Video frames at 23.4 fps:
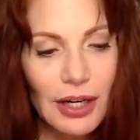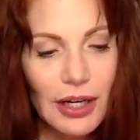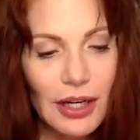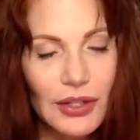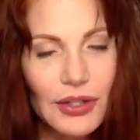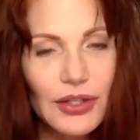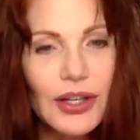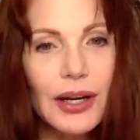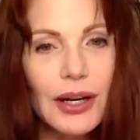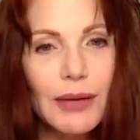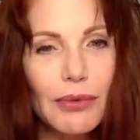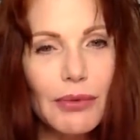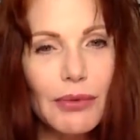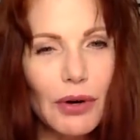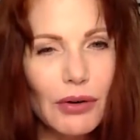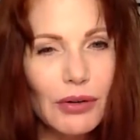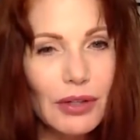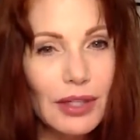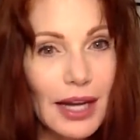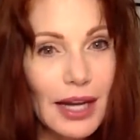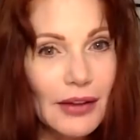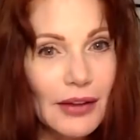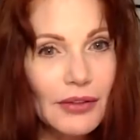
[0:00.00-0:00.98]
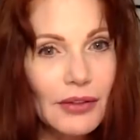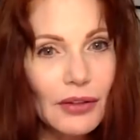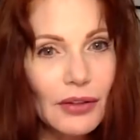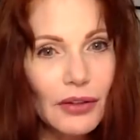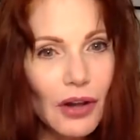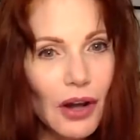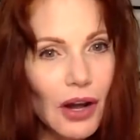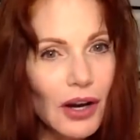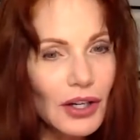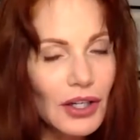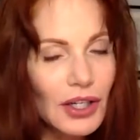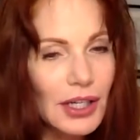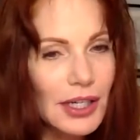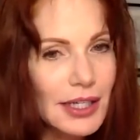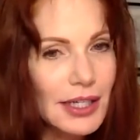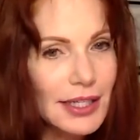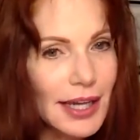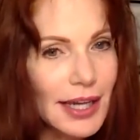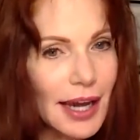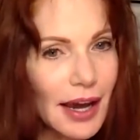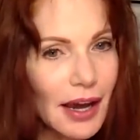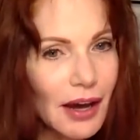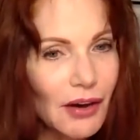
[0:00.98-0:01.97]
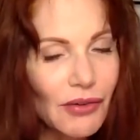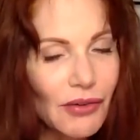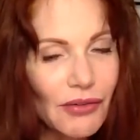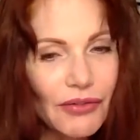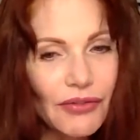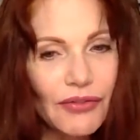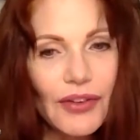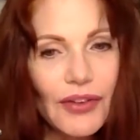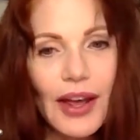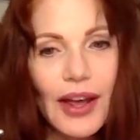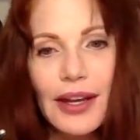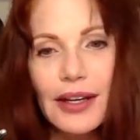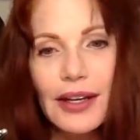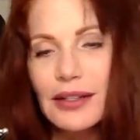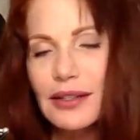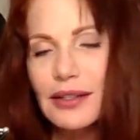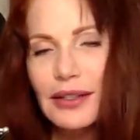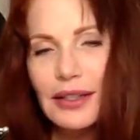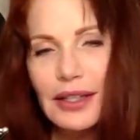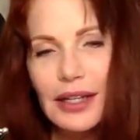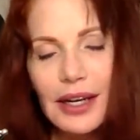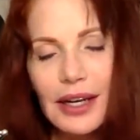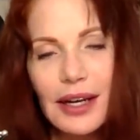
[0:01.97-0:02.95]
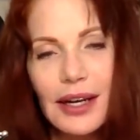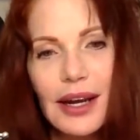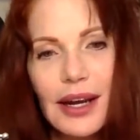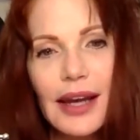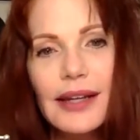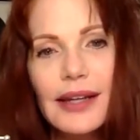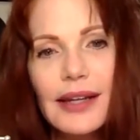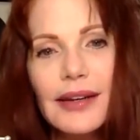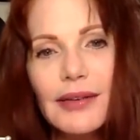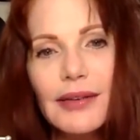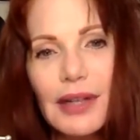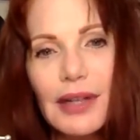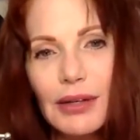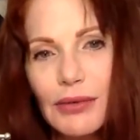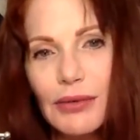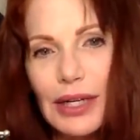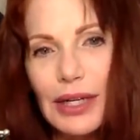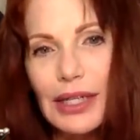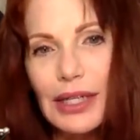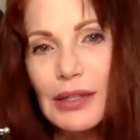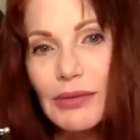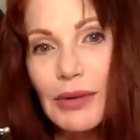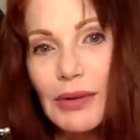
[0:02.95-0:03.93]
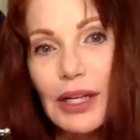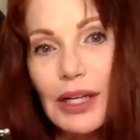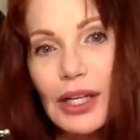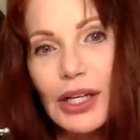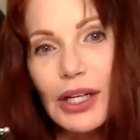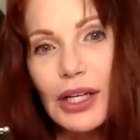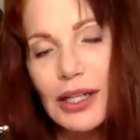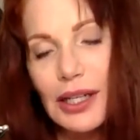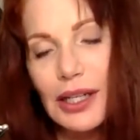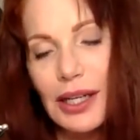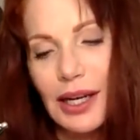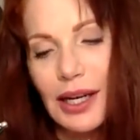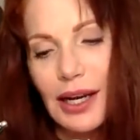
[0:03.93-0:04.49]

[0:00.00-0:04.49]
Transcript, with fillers: yesterday broke down the launch itself and it's really good.